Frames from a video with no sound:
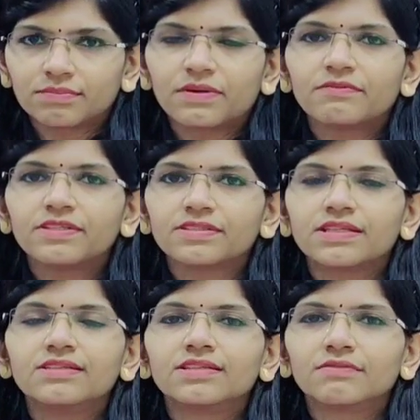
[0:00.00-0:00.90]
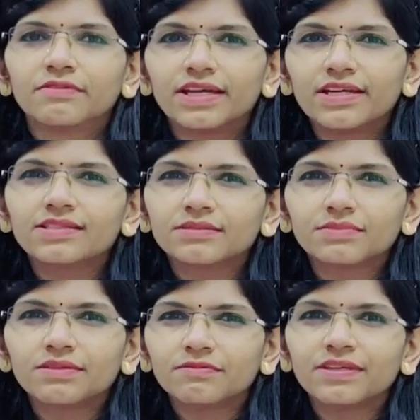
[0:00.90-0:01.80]
professionals are finding
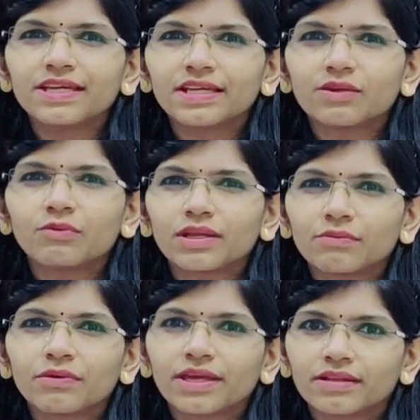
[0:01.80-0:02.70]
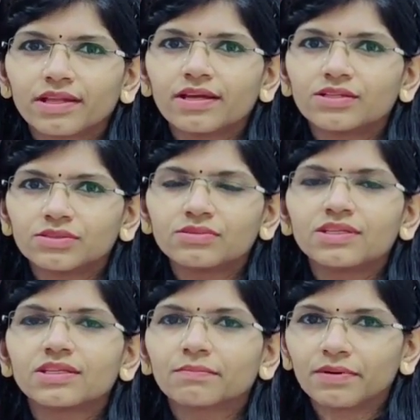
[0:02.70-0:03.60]
some difficulty whenever they are
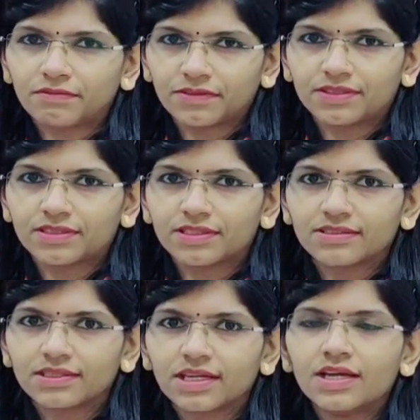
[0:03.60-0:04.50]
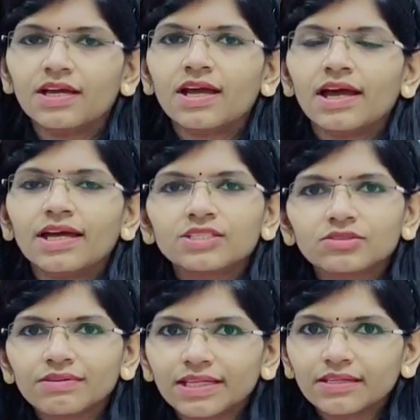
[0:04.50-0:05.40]
choosing their professionals.
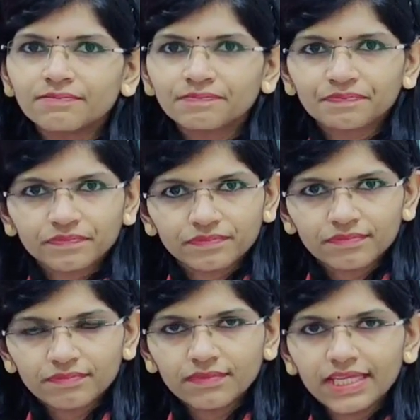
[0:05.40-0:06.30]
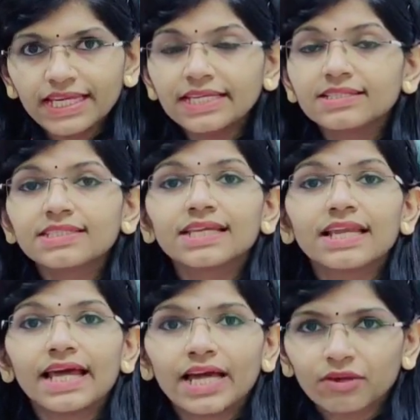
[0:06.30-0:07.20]
Actually, it is
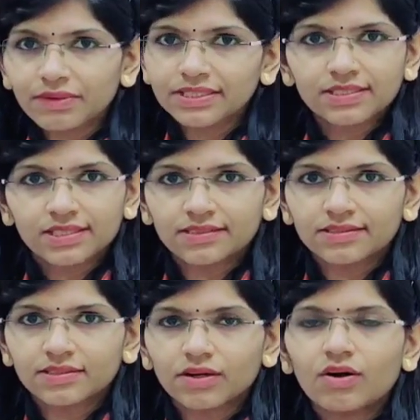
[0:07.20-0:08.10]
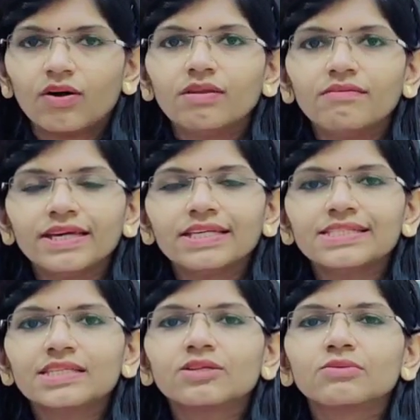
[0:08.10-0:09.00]
a language test.
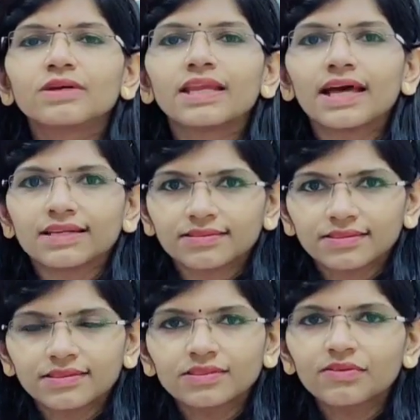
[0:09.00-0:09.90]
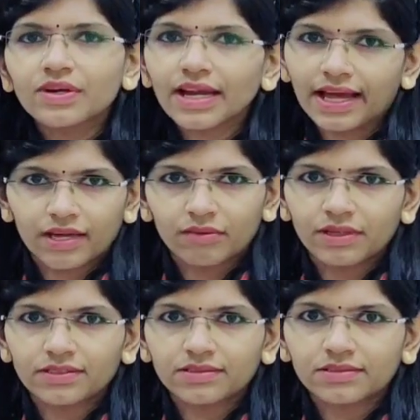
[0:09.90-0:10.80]
Always it will assess your
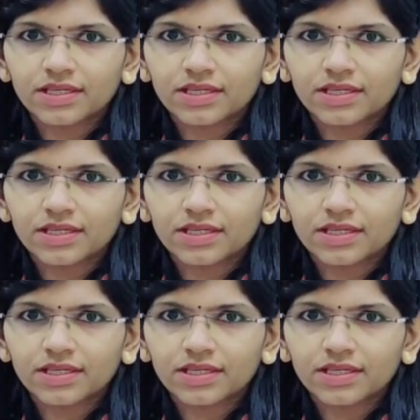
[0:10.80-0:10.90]
language,